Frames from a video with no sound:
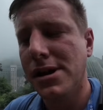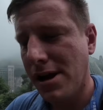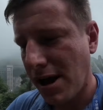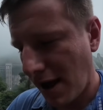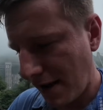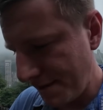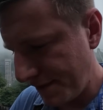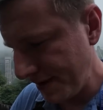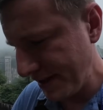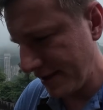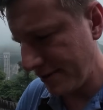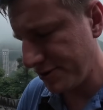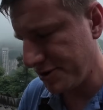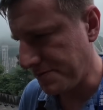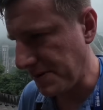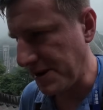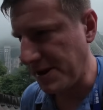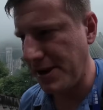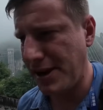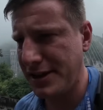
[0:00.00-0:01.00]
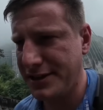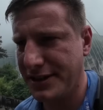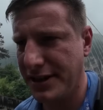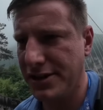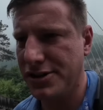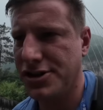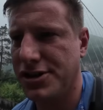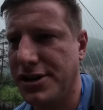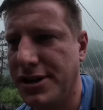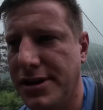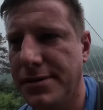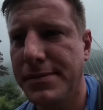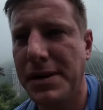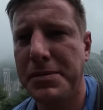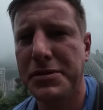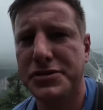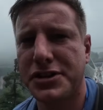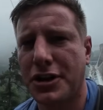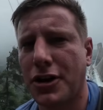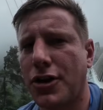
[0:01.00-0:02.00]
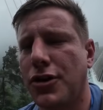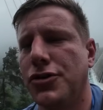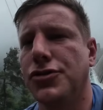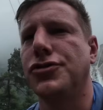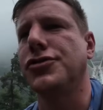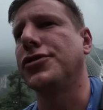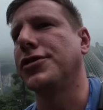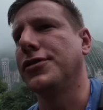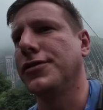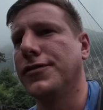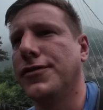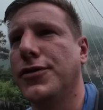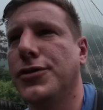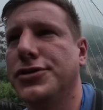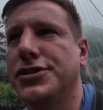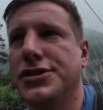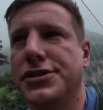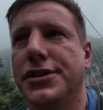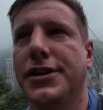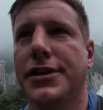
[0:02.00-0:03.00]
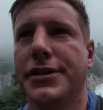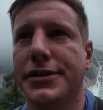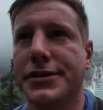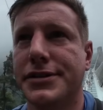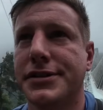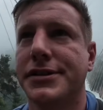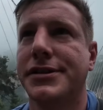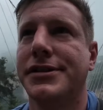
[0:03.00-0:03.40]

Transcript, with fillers: I think that was a bit less actually. Maybe it was like $140.